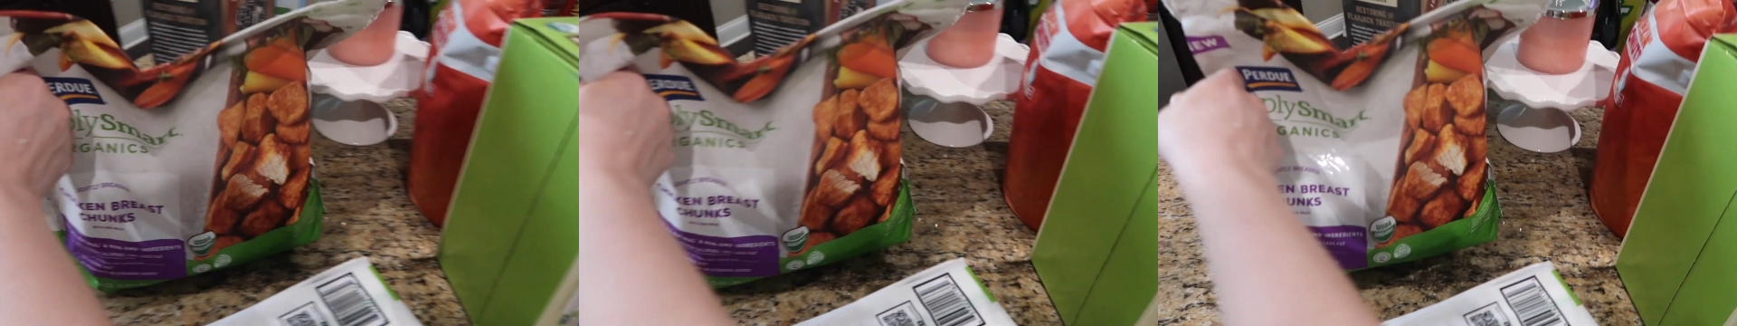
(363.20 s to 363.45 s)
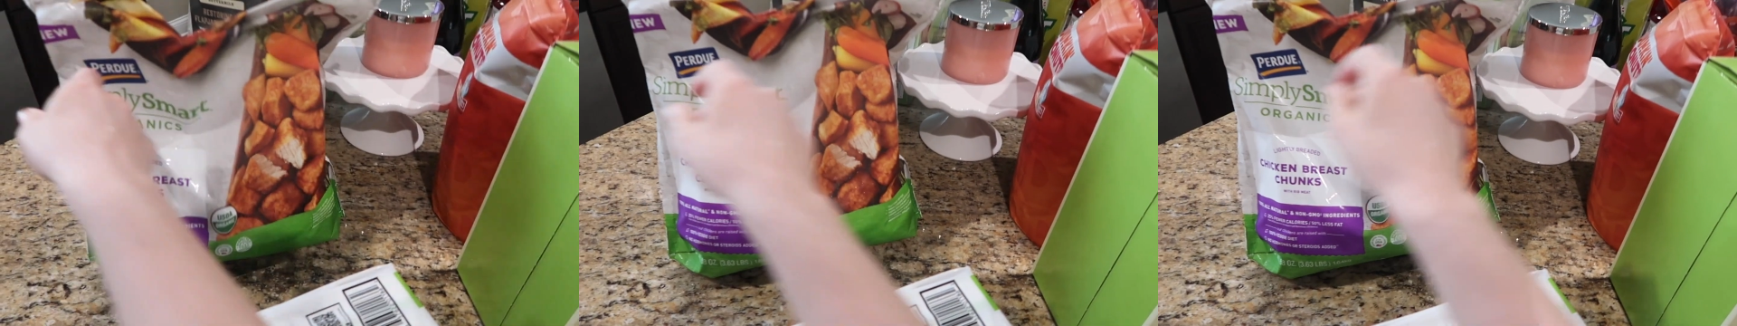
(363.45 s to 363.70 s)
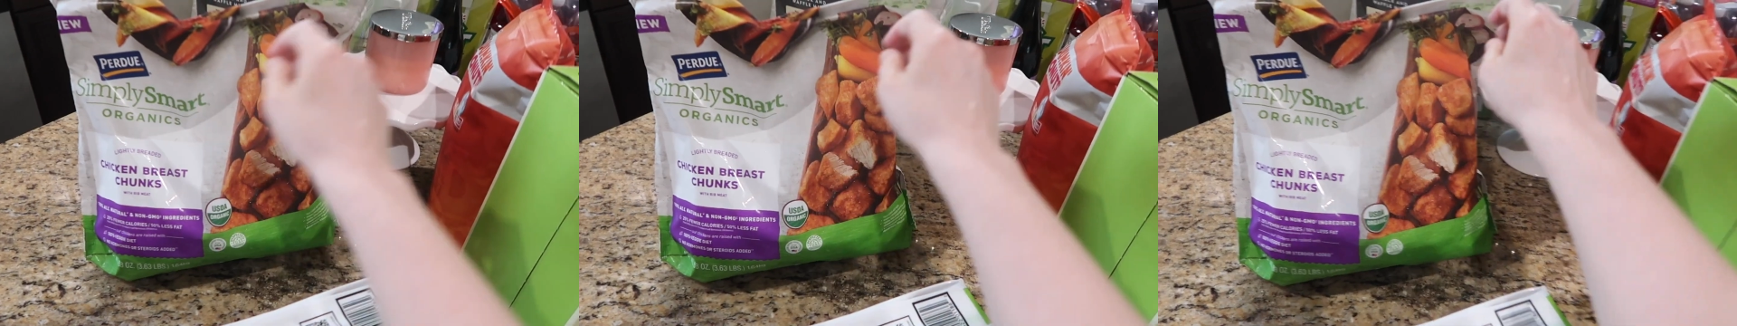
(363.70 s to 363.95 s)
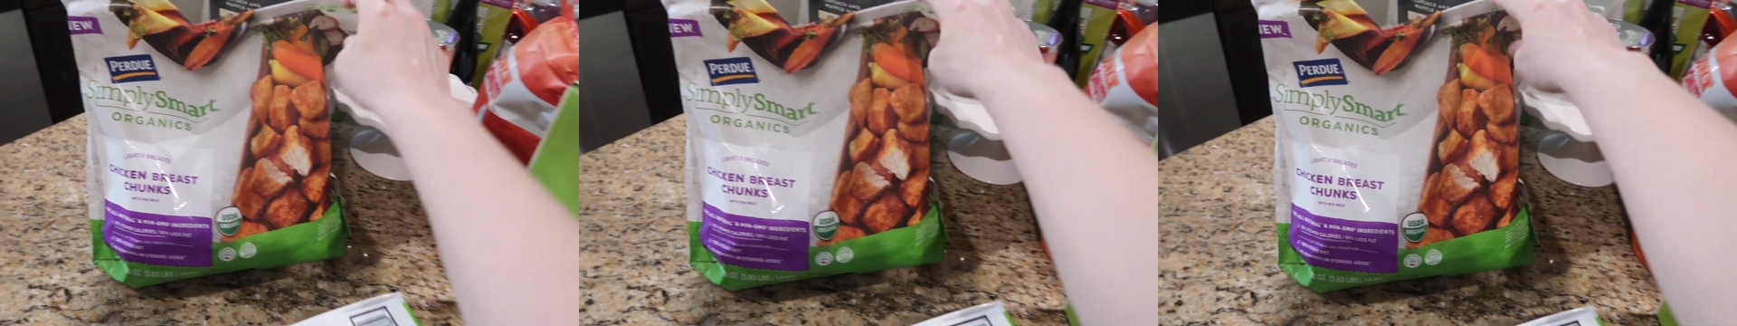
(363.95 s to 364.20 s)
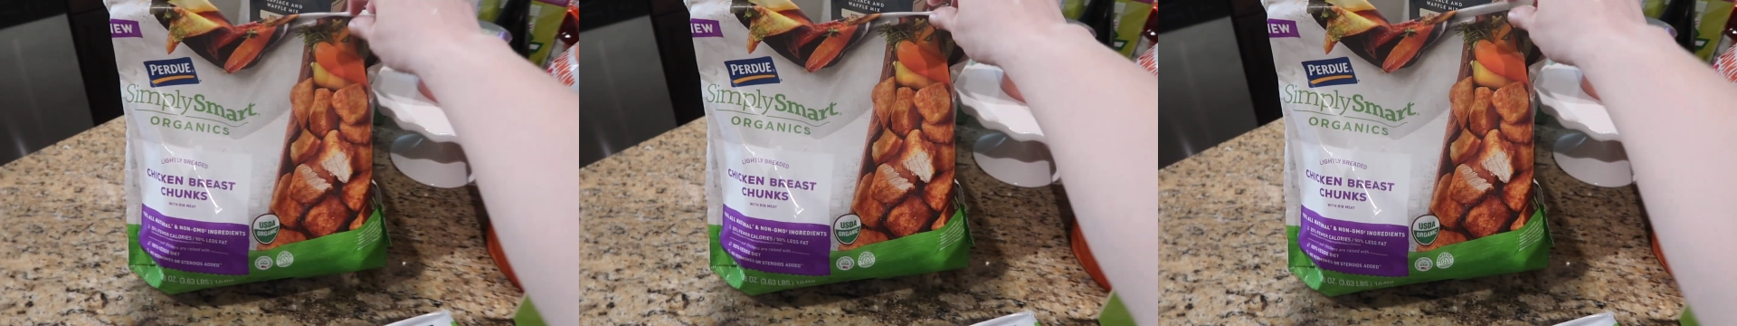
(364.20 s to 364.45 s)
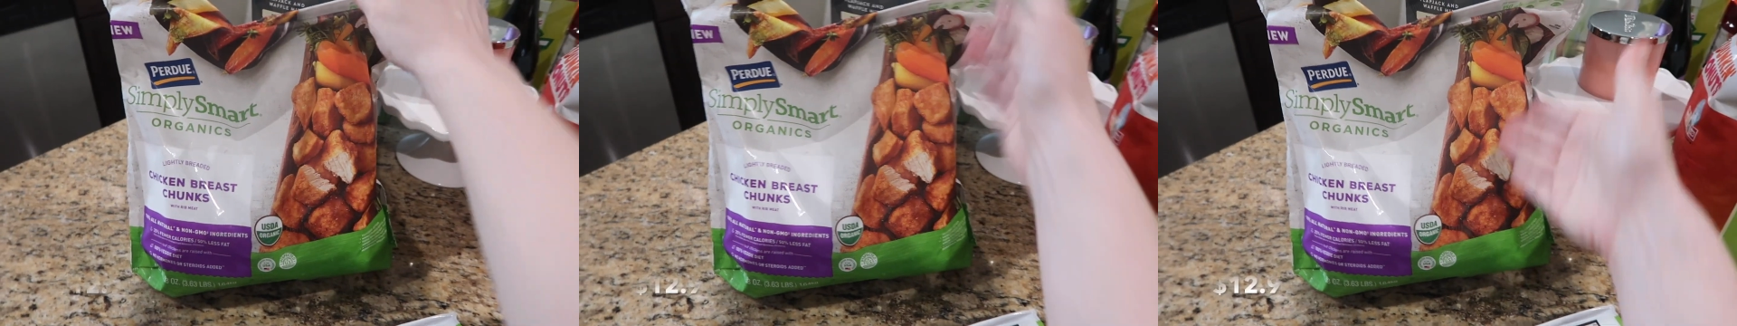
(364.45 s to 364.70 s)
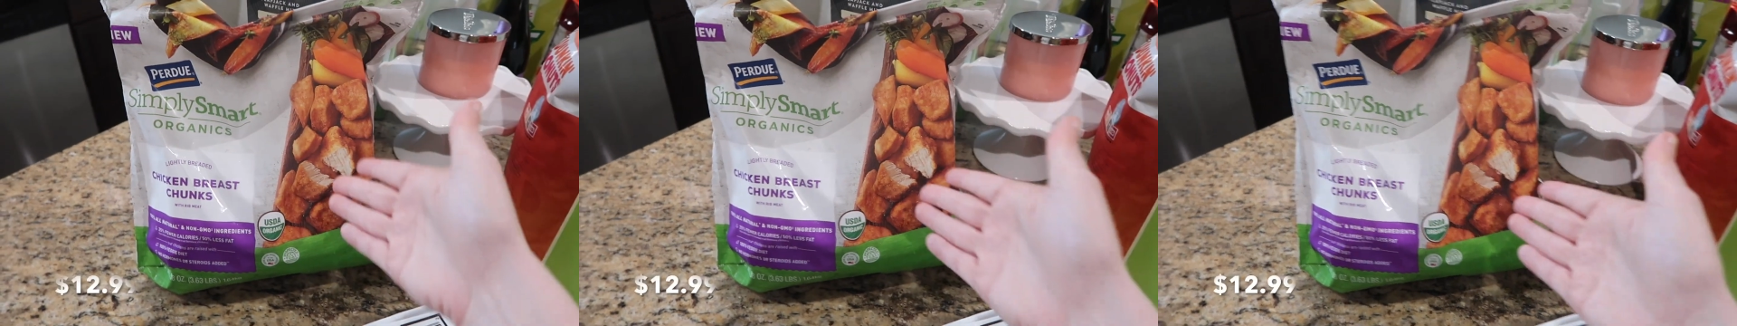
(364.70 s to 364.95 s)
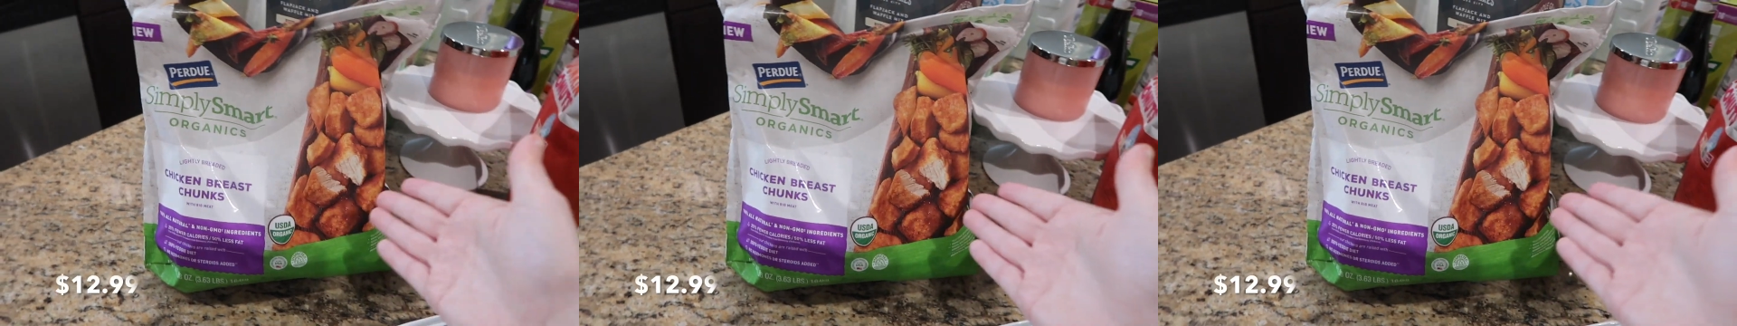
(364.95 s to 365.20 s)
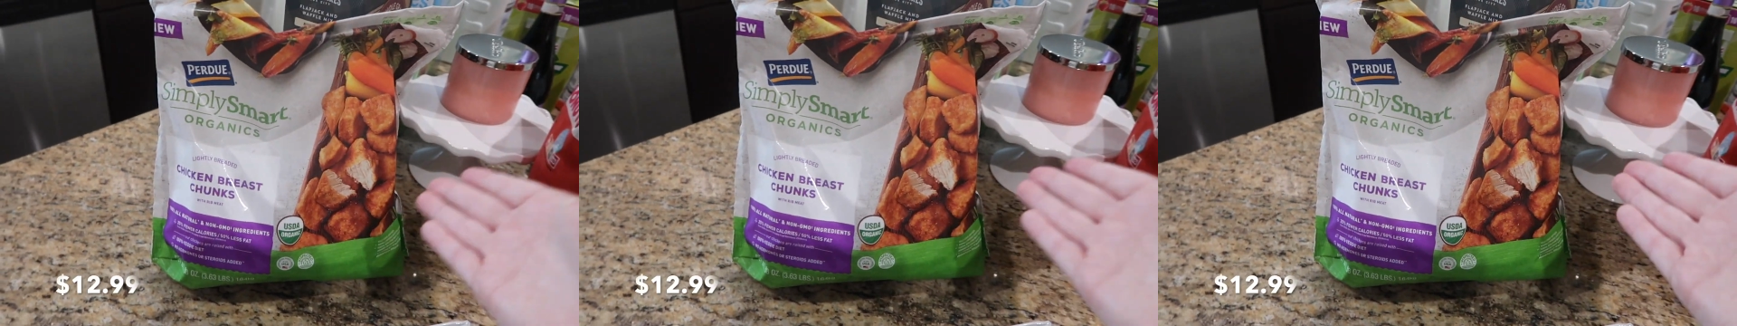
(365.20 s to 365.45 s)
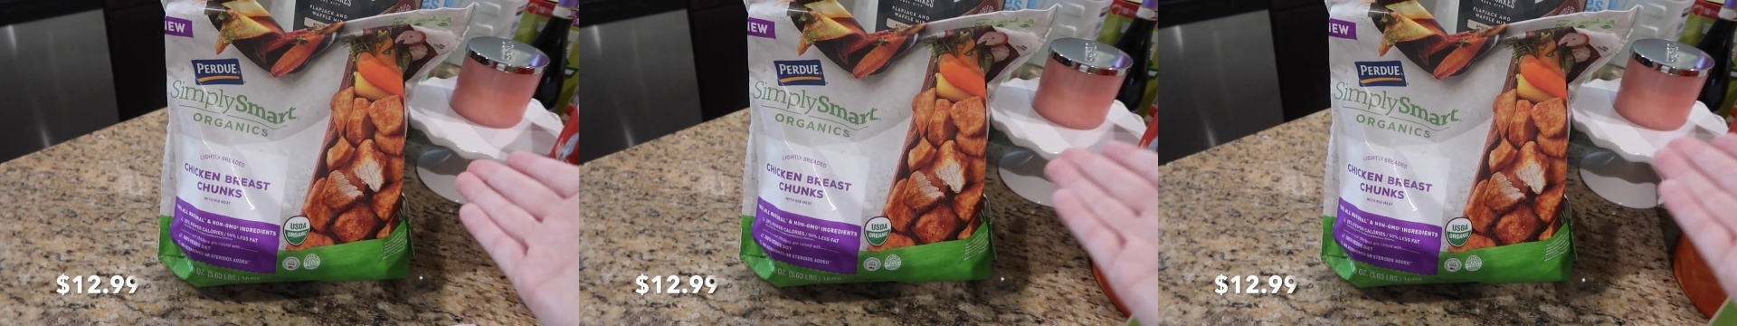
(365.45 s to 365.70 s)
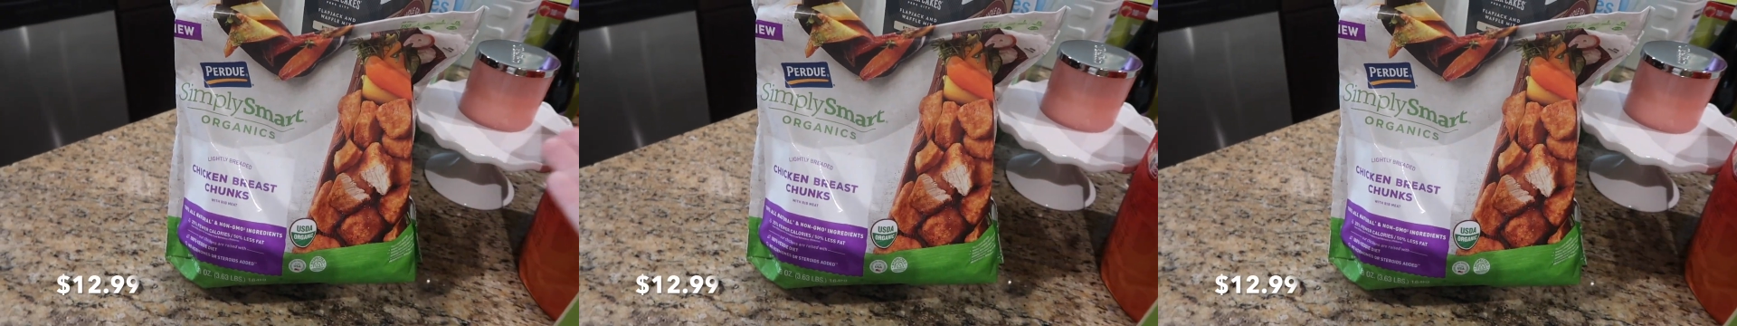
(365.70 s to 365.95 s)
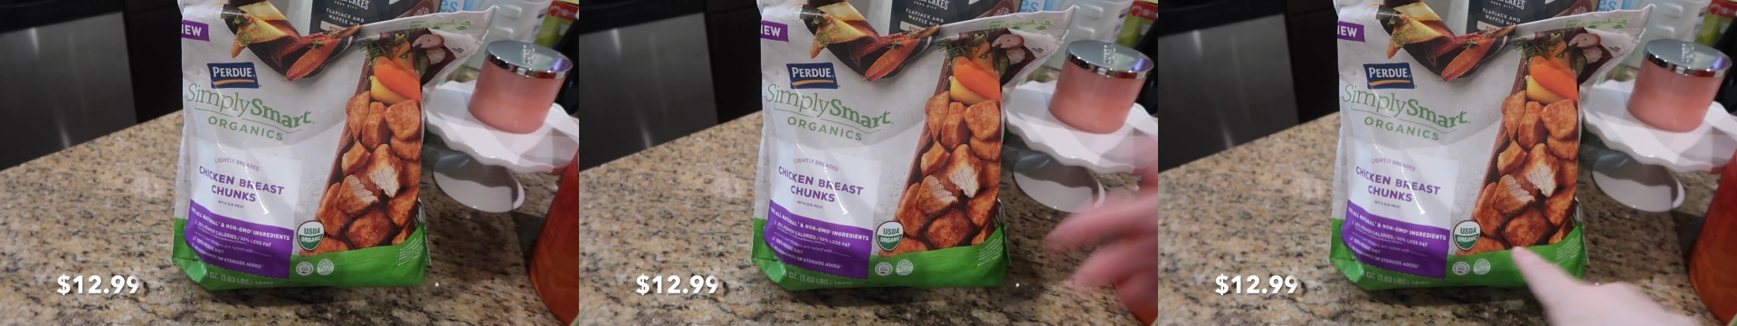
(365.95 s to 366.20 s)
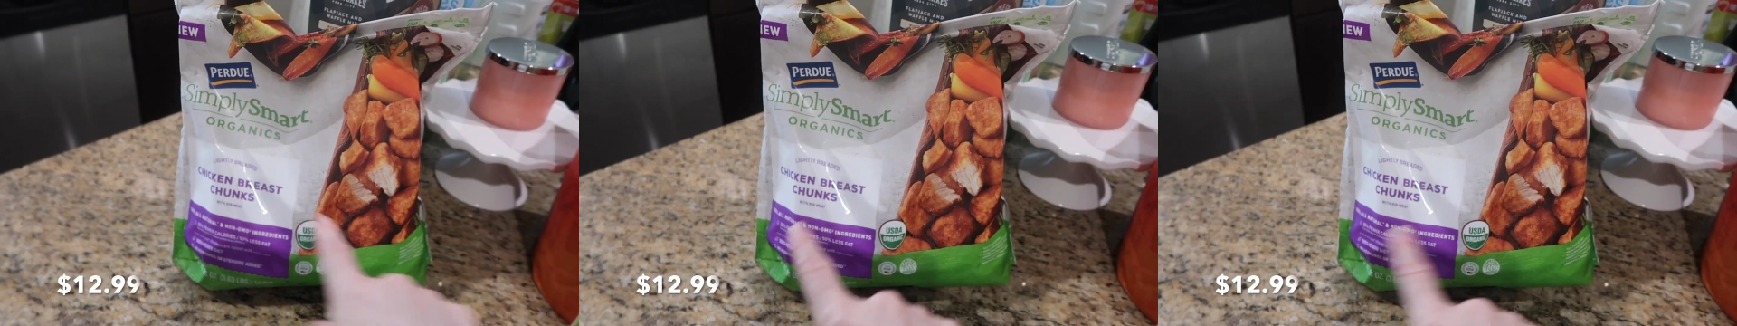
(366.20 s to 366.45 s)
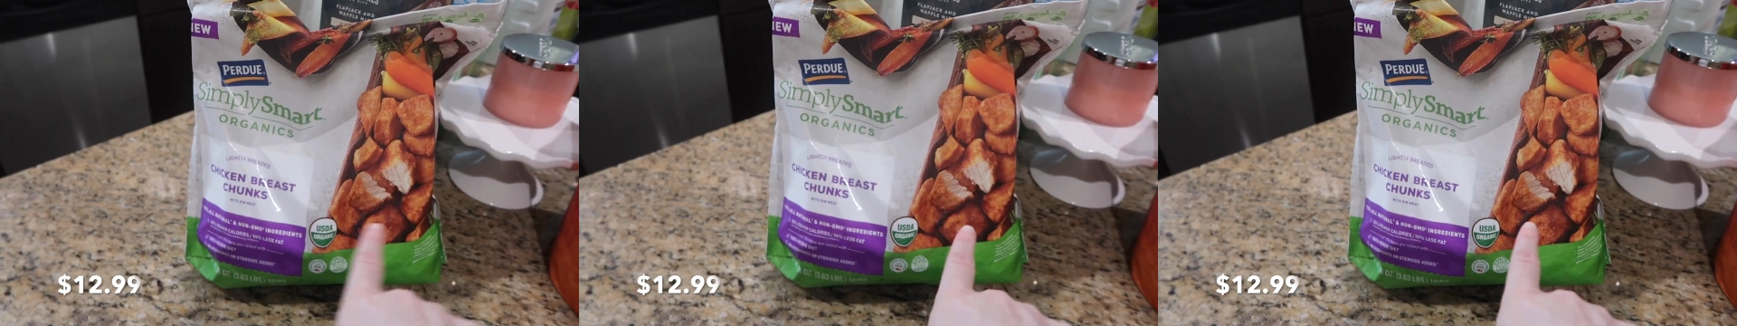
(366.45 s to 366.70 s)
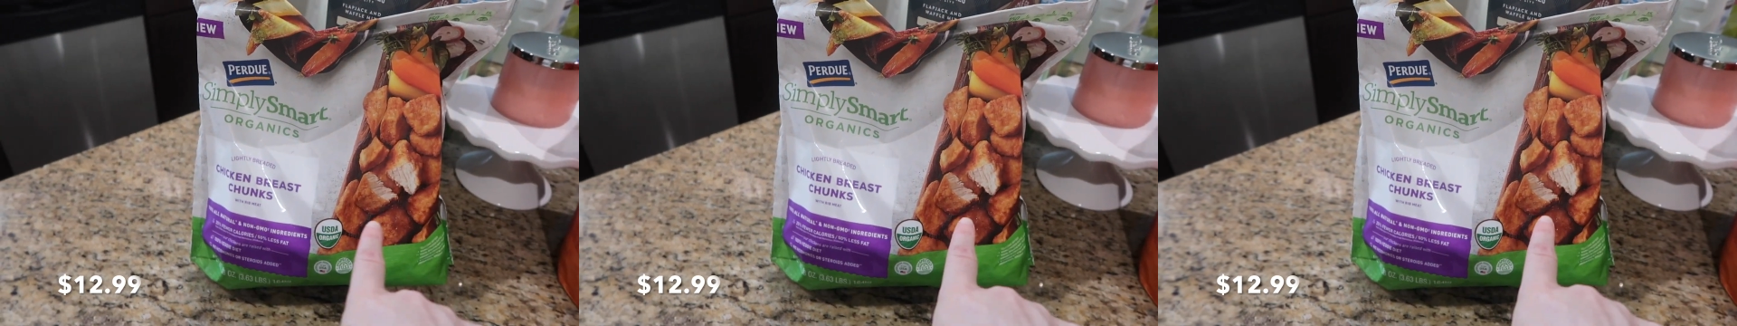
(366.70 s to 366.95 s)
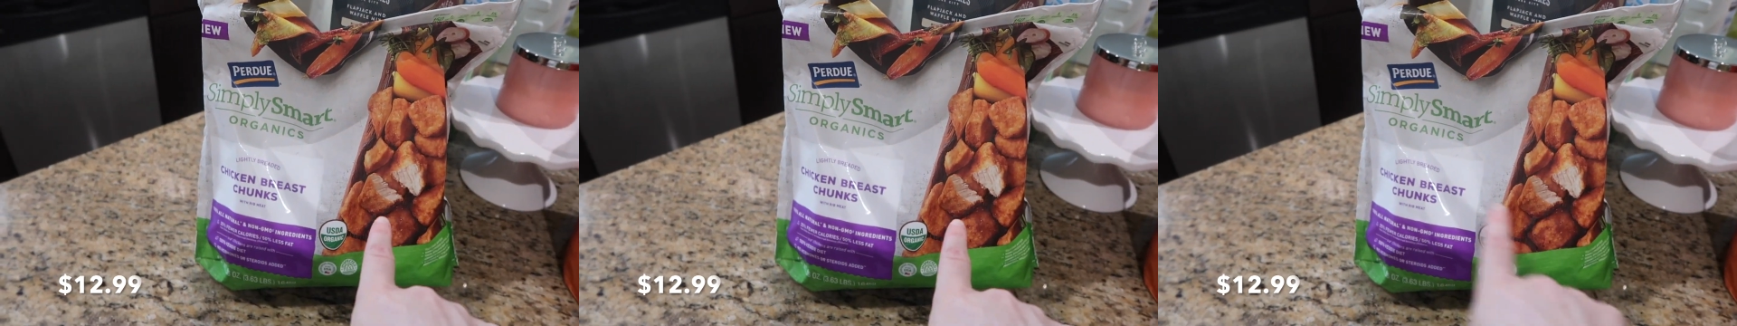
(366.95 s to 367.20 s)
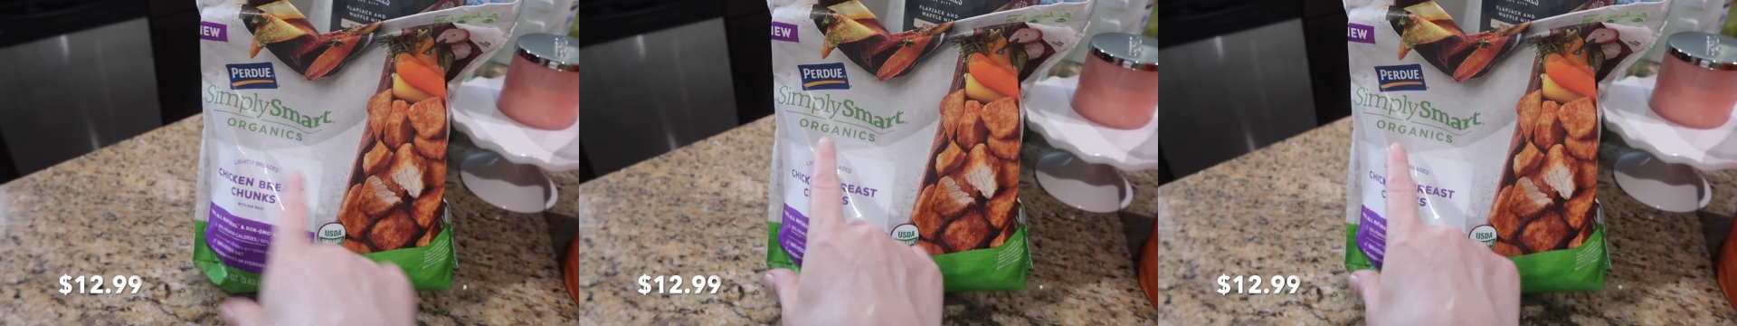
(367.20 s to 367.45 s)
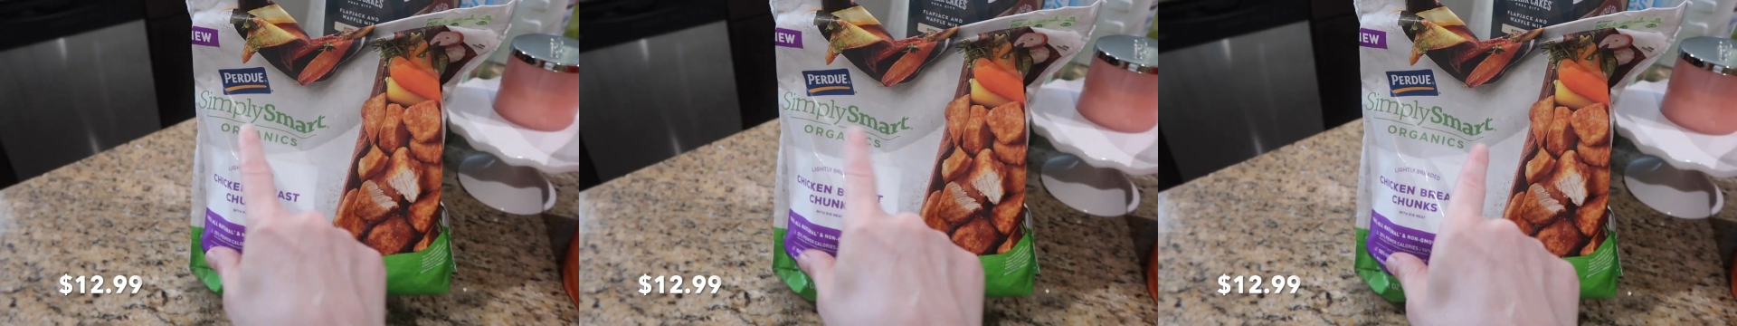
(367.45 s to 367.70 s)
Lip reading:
Nobody's mouth can be seen.